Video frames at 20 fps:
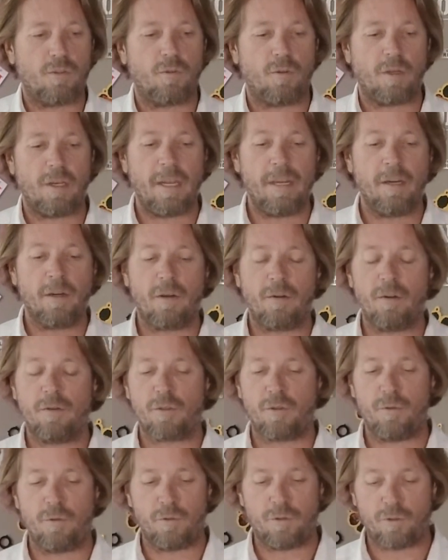
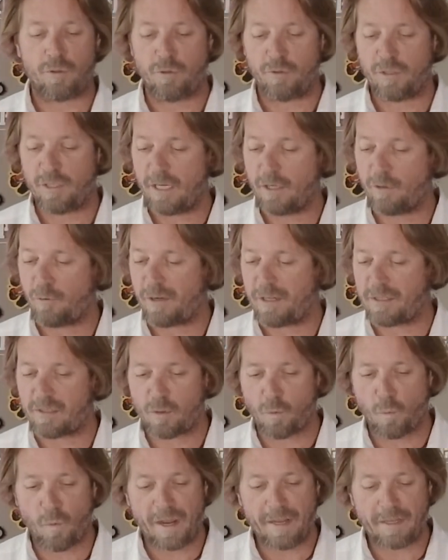to
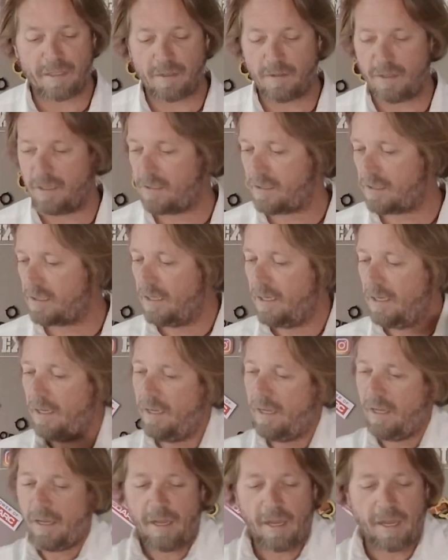decrease the weight in this,
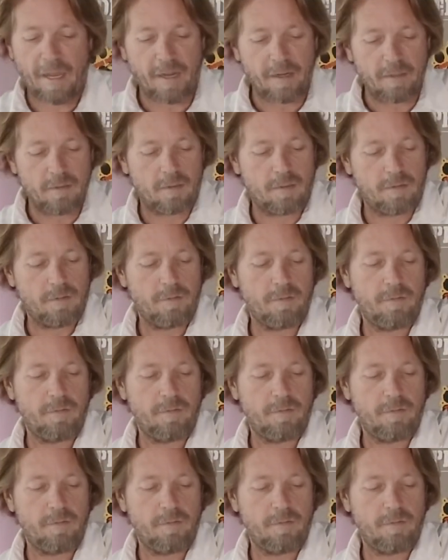and